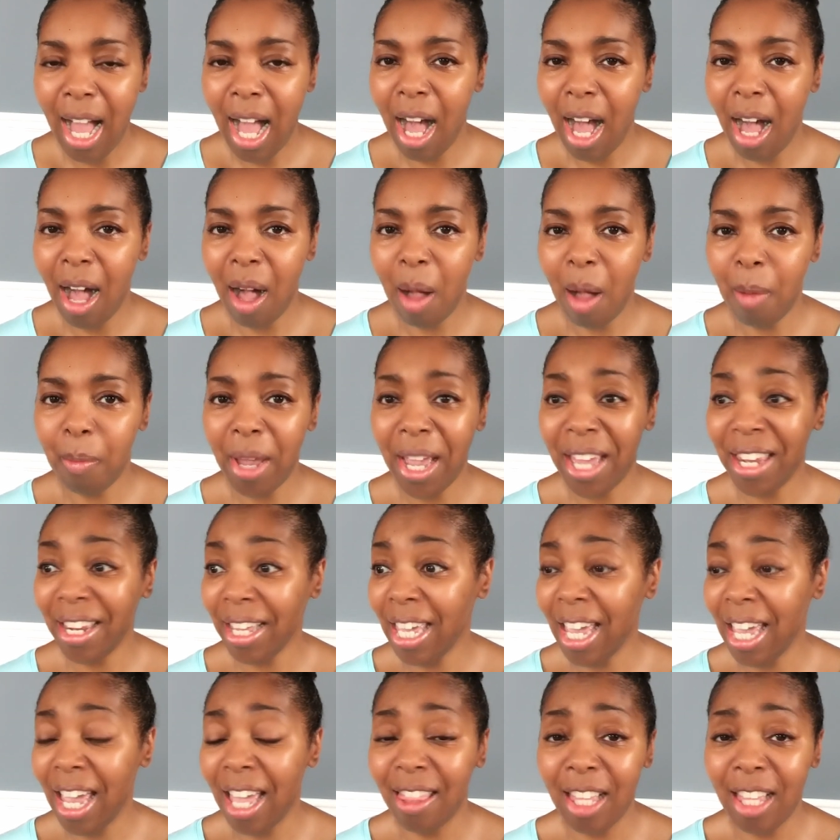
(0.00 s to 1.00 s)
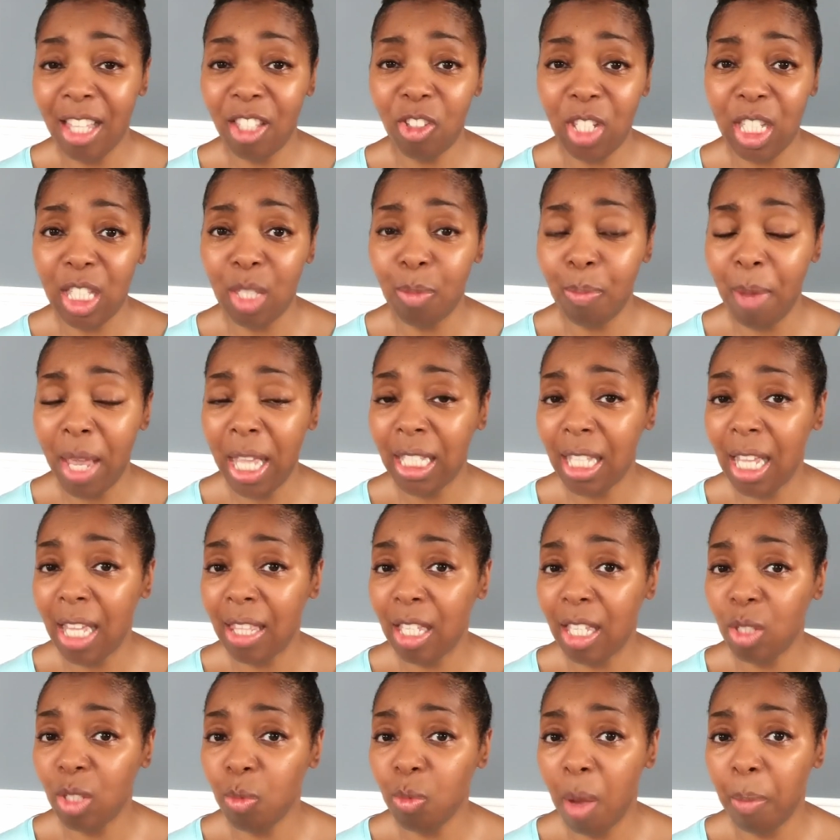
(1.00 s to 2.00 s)
And again, this is just based
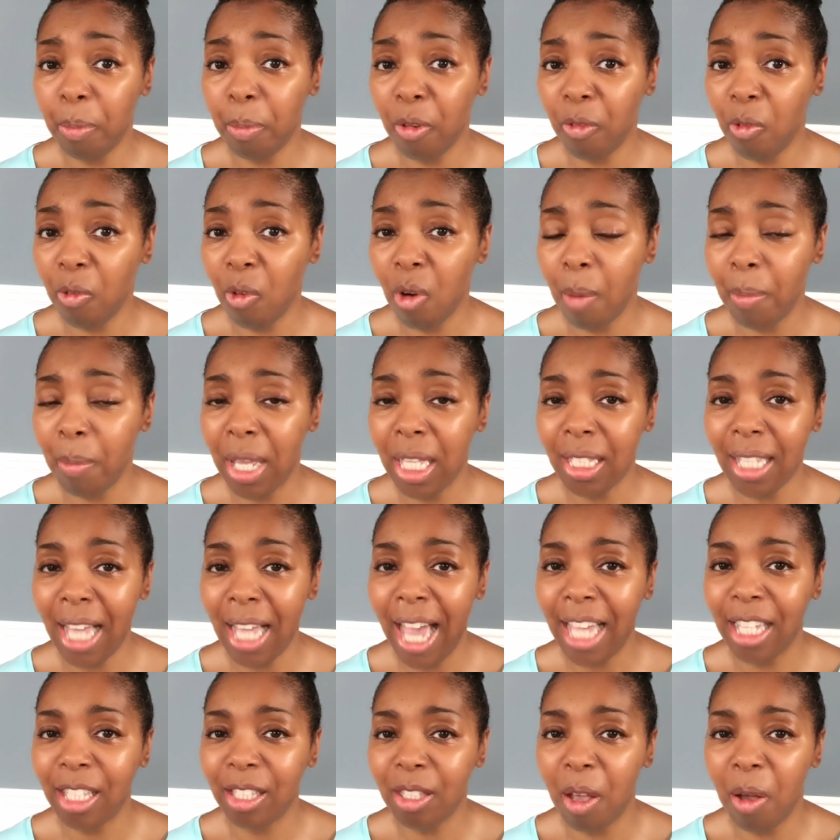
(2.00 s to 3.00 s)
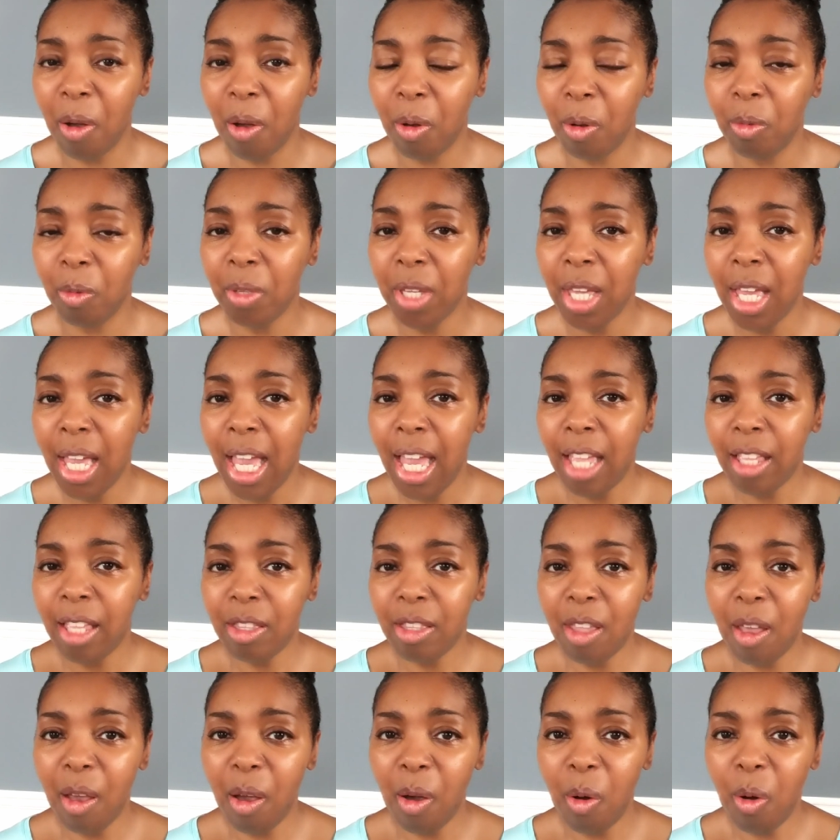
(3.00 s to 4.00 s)
on this one performance. I don't
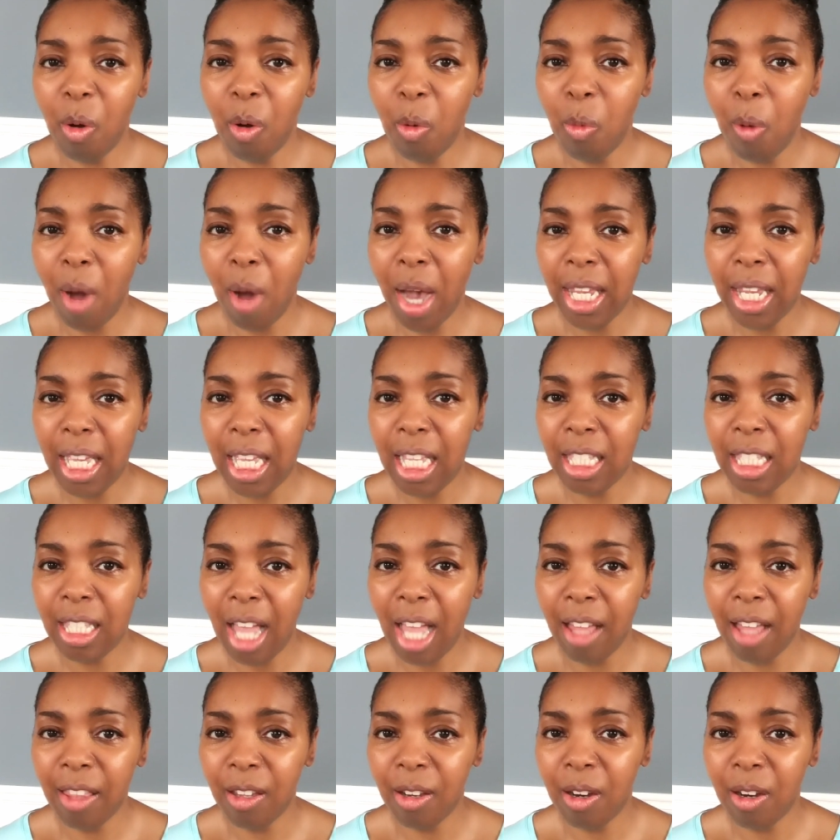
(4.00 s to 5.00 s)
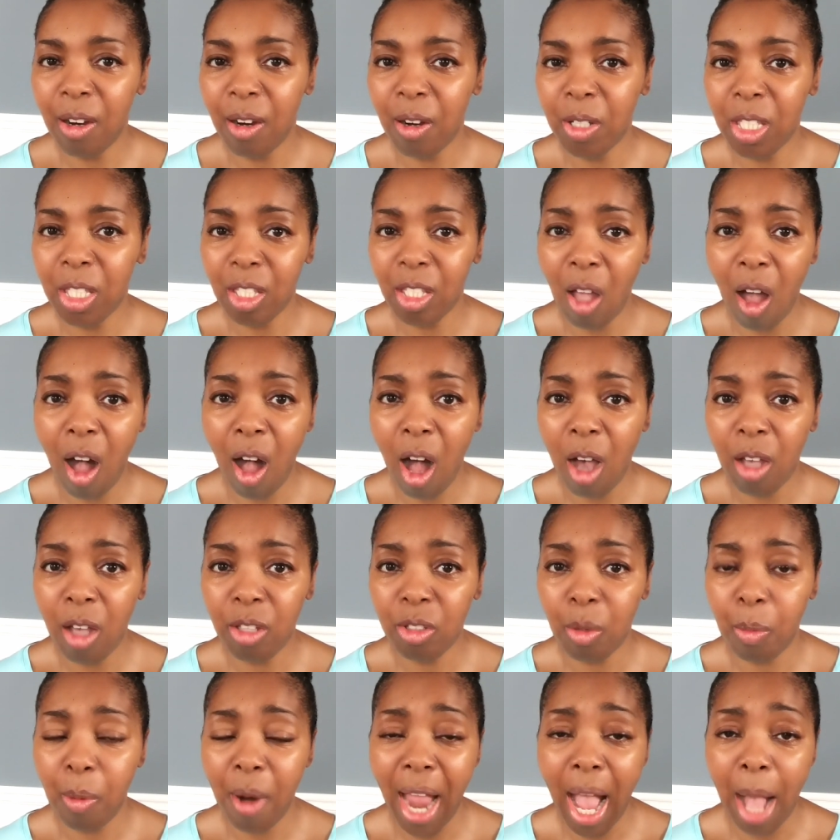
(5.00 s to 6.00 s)
know what his other
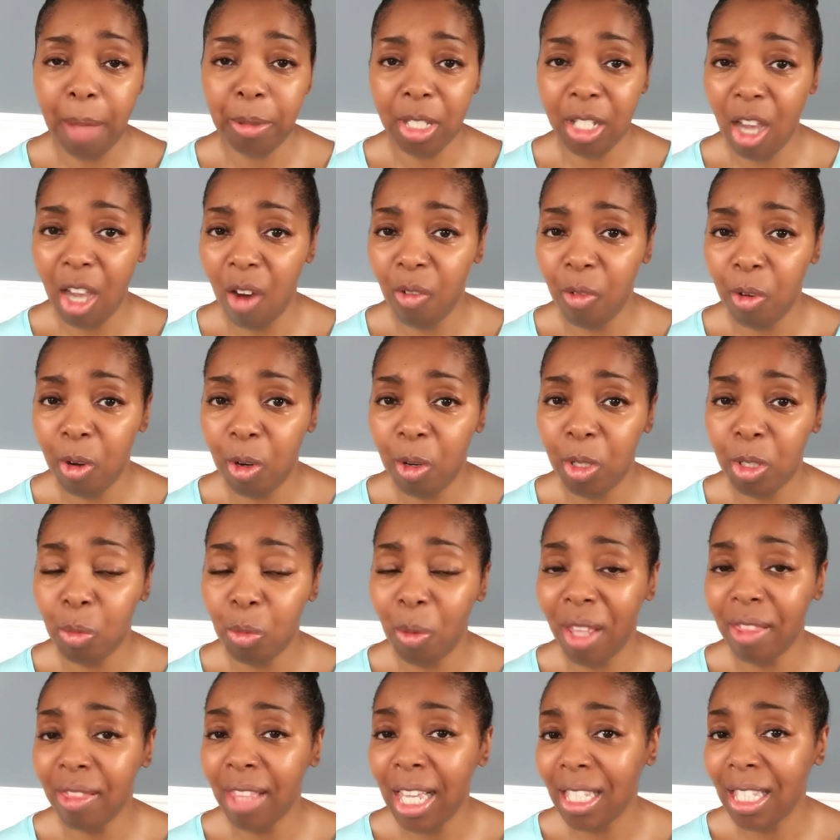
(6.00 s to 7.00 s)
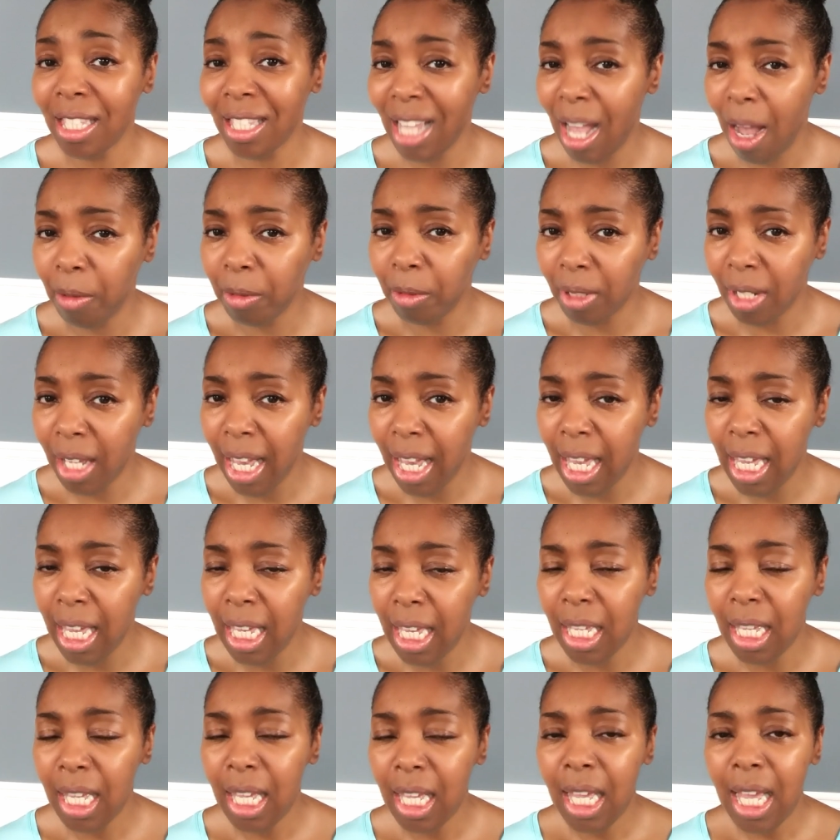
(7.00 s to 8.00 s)
songs or perhaps covers, what they sound
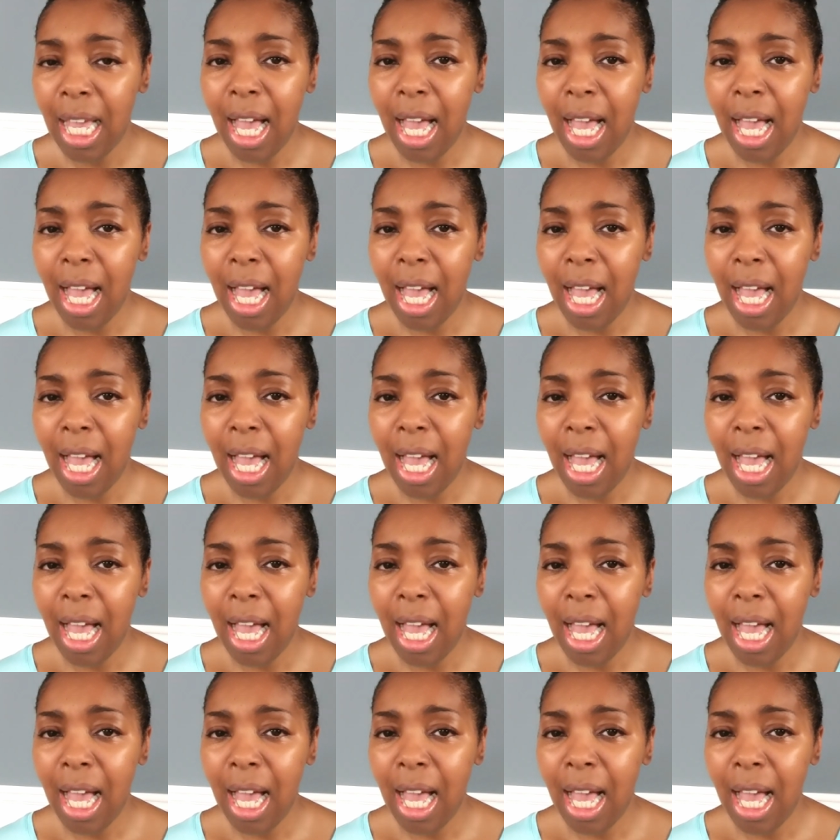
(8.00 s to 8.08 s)
like,